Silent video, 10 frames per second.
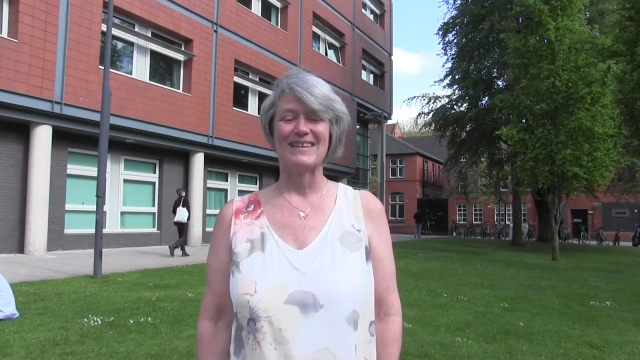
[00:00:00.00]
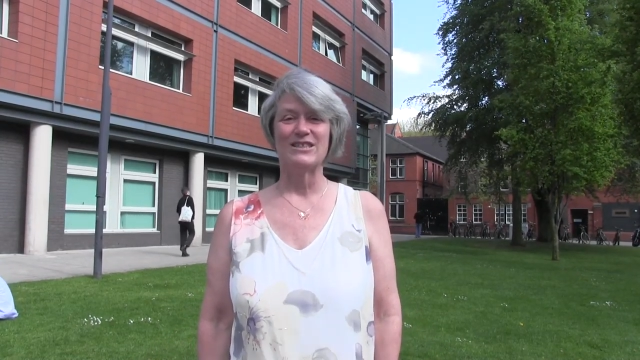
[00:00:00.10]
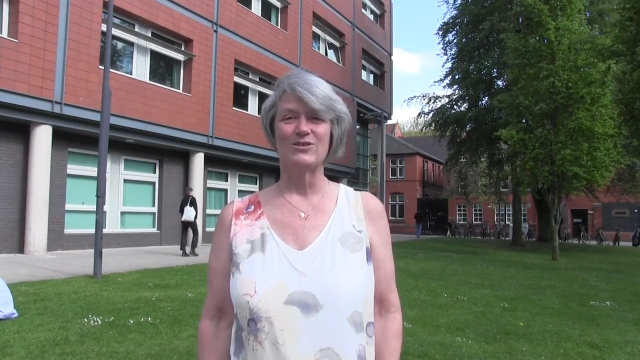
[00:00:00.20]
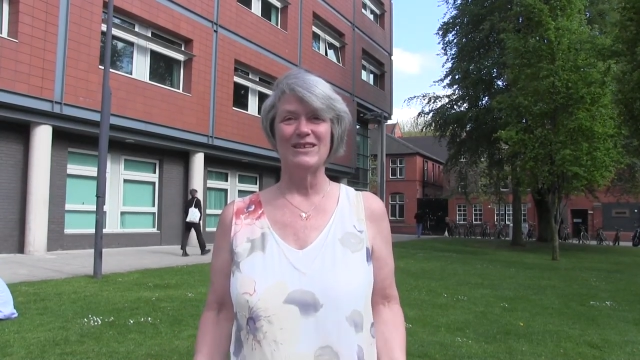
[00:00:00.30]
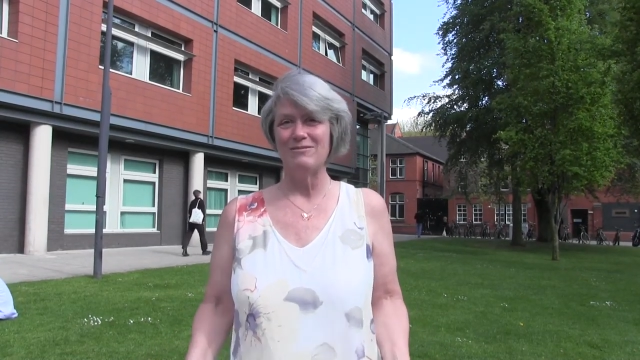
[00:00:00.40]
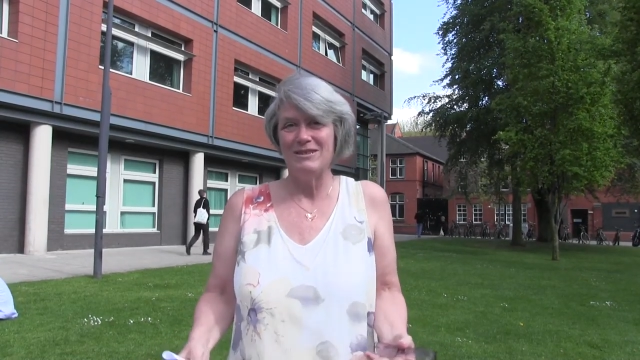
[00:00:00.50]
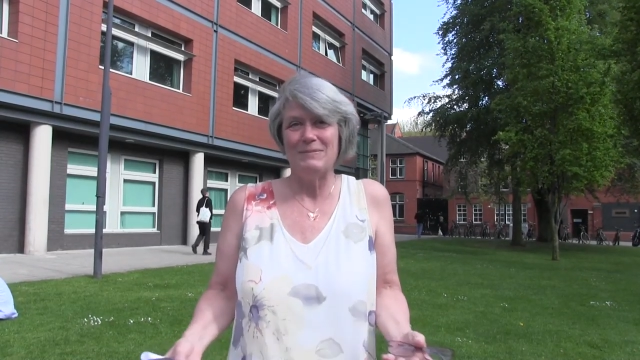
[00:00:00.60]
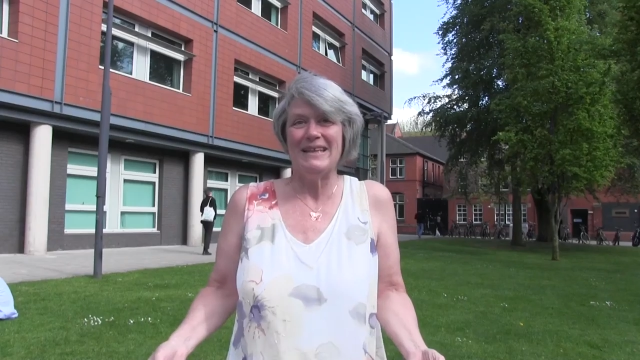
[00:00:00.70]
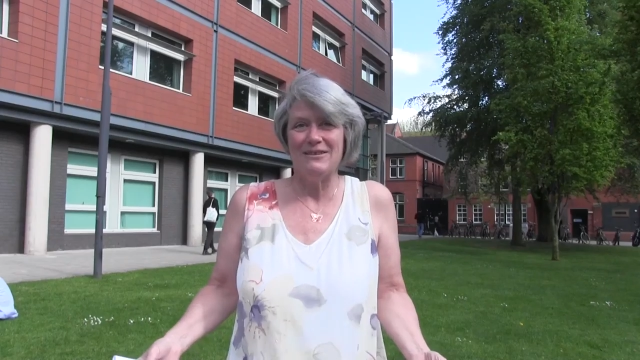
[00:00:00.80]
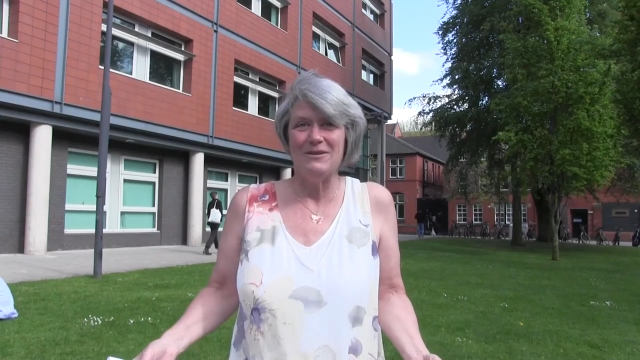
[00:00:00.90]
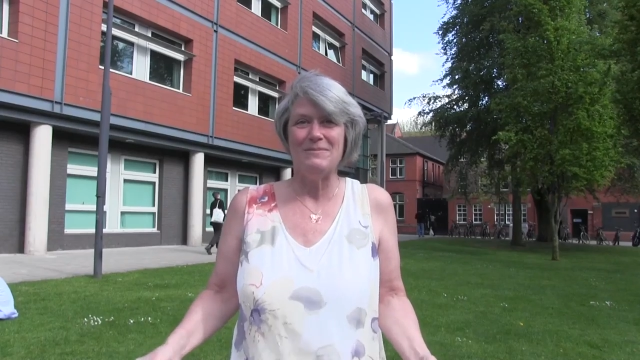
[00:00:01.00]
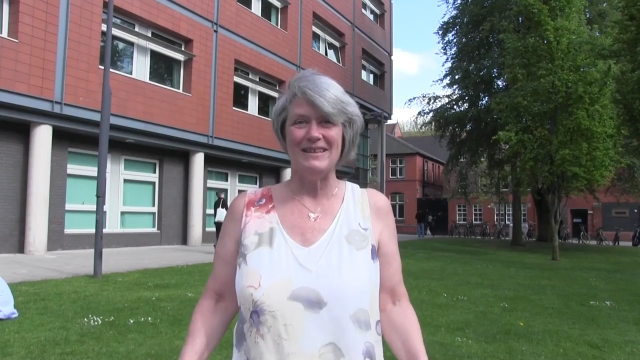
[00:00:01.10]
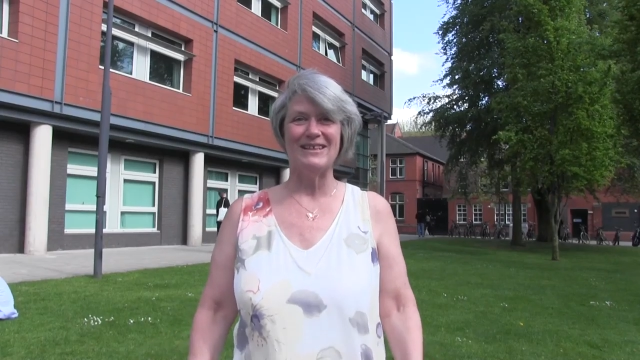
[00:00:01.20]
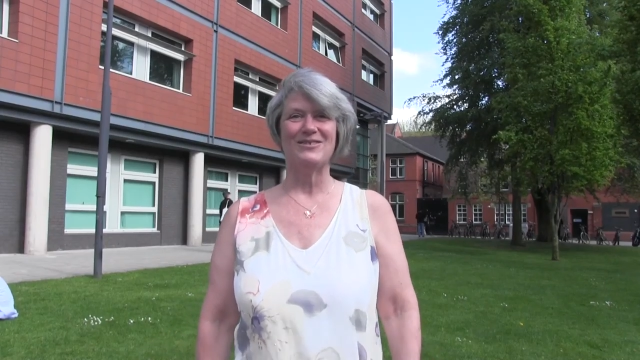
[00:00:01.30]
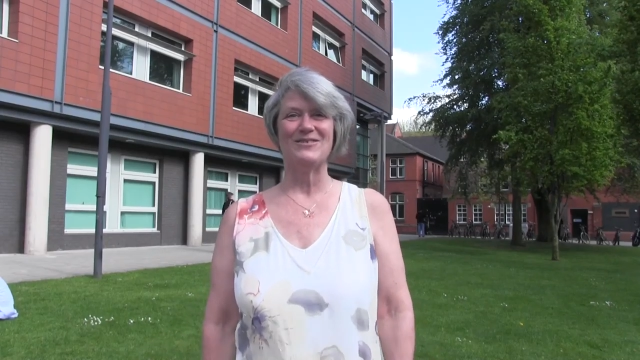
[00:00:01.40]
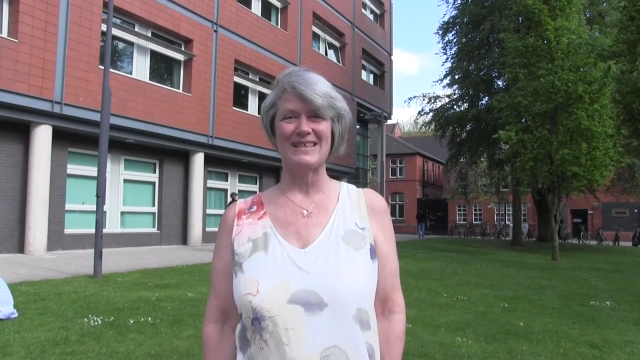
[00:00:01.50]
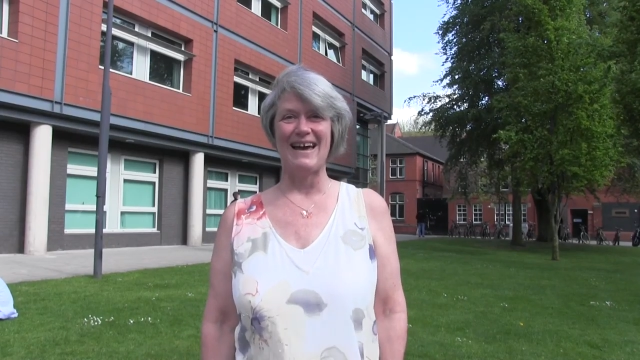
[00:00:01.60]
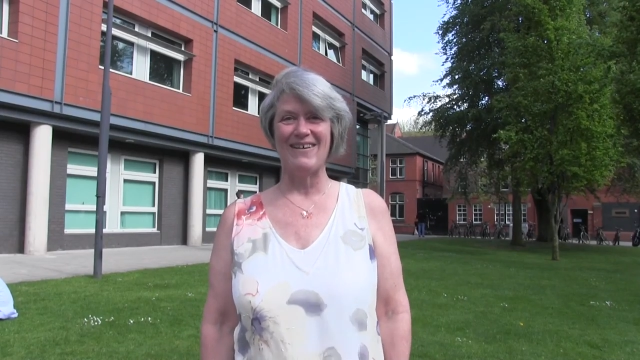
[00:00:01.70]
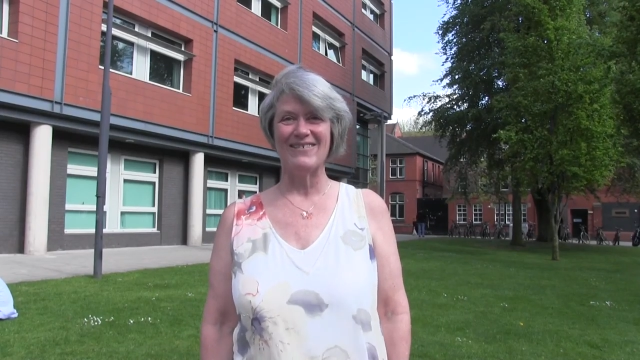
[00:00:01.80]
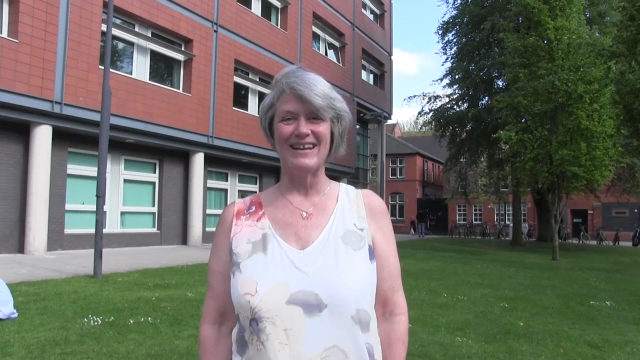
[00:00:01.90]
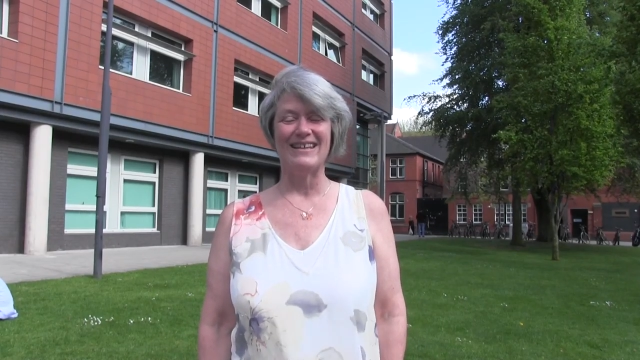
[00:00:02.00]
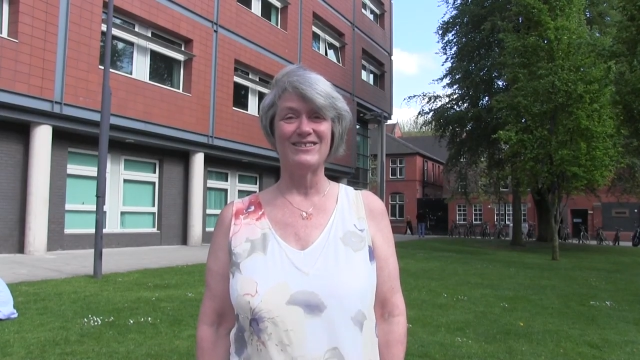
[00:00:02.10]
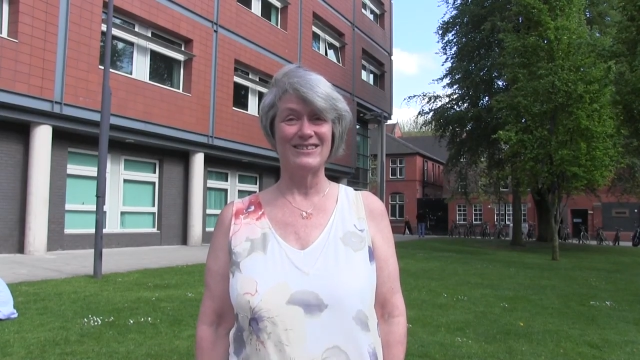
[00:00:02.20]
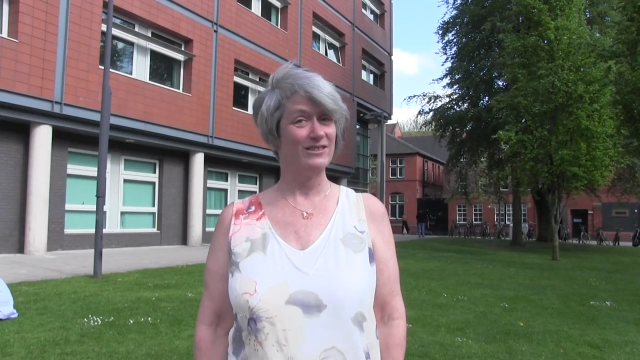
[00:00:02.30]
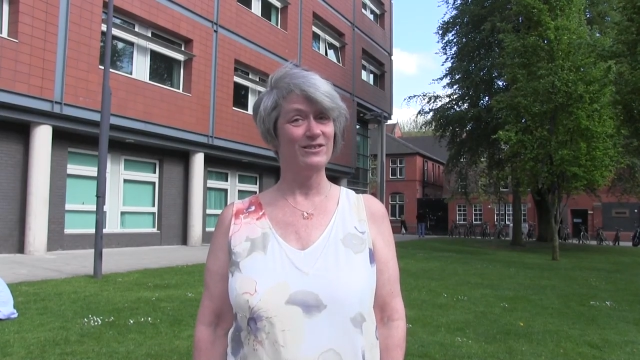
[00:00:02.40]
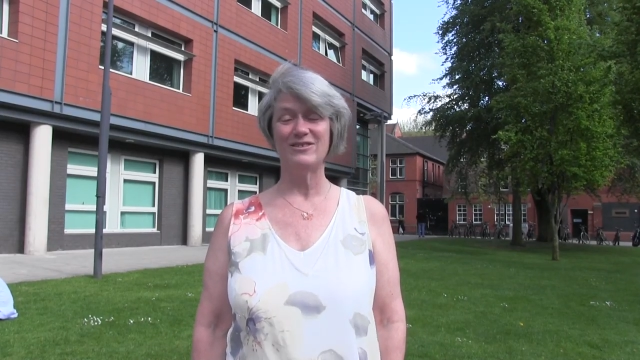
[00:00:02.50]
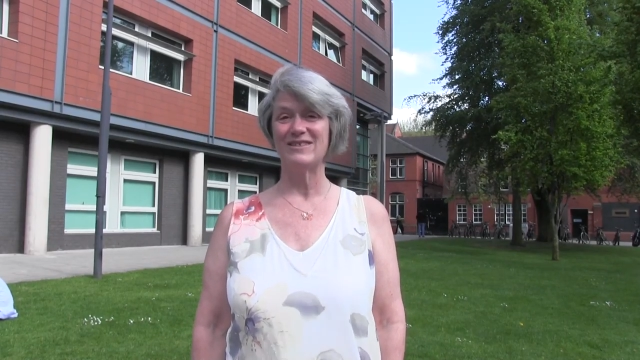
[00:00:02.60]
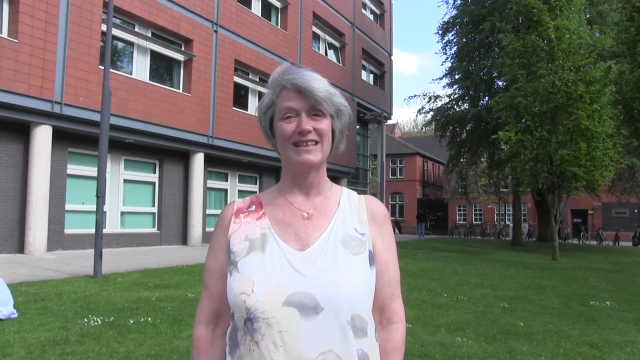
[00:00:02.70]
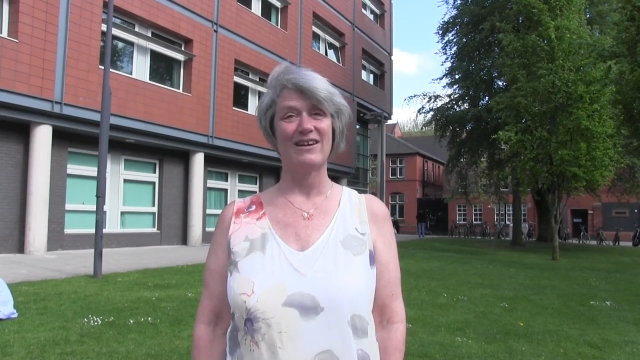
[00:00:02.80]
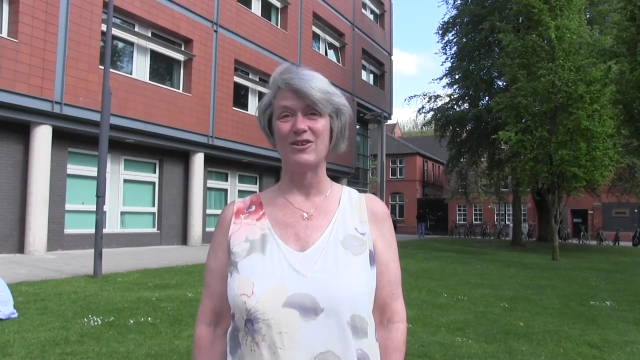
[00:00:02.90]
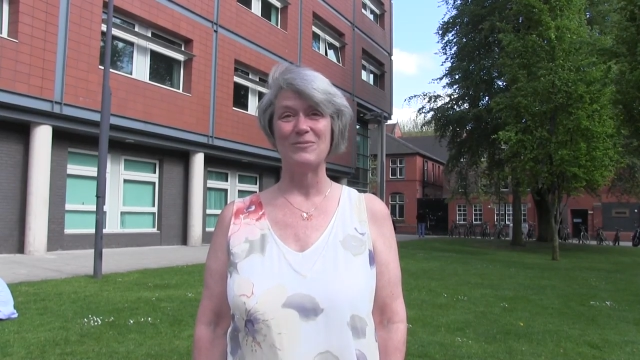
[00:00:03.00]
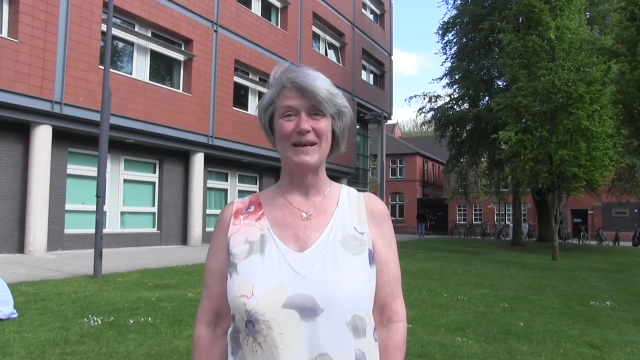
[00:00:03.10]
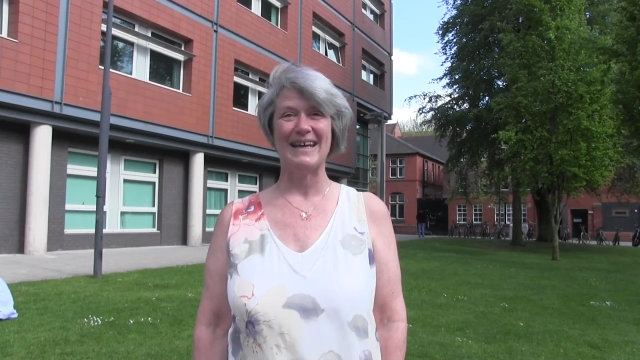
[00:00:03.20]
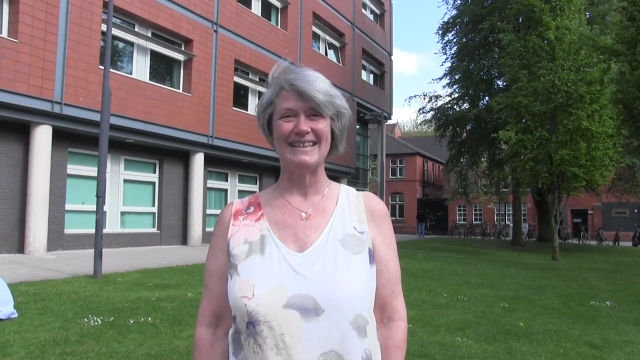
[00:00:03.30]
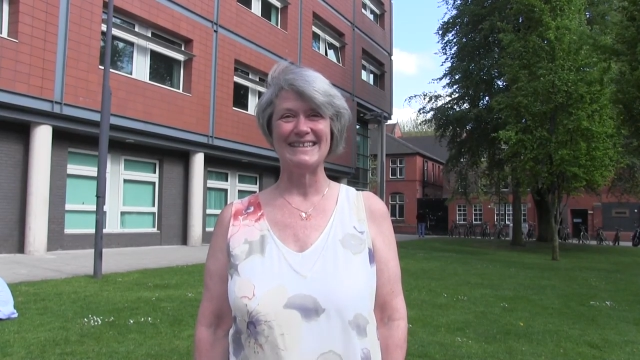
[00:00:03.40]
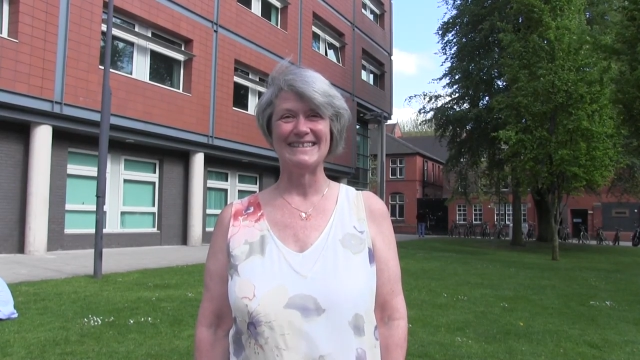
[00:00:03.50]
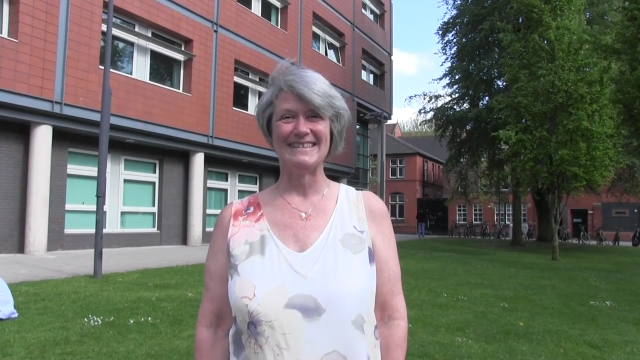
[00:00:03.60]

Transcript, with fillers: So then it's mainly women that lose out and they're still losing out on pay.